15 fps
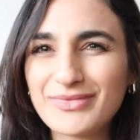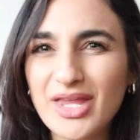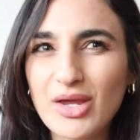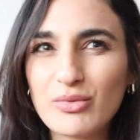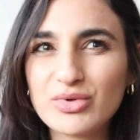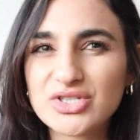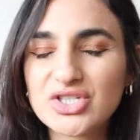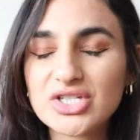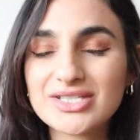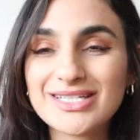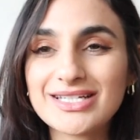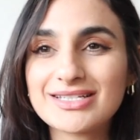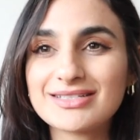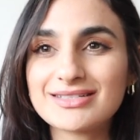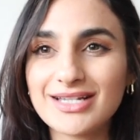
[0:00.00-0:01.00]
it was just
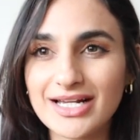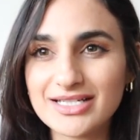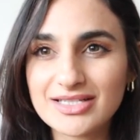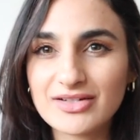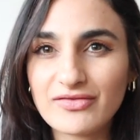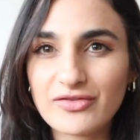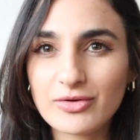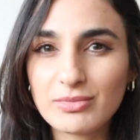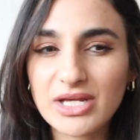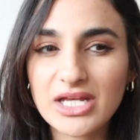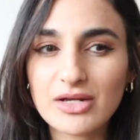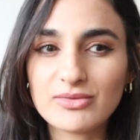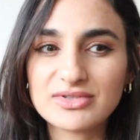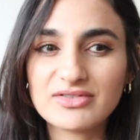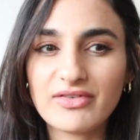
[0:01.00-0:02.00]
excessive for me,
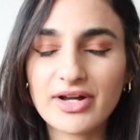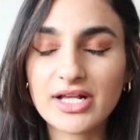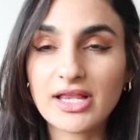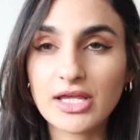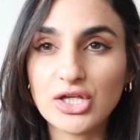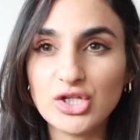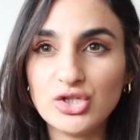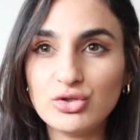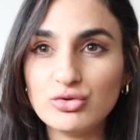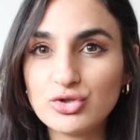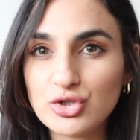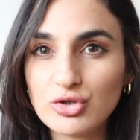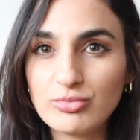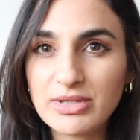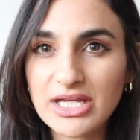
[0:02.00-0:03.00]
and it was very like
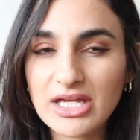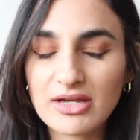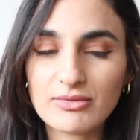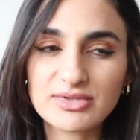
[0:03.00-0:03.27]
YouTube-y.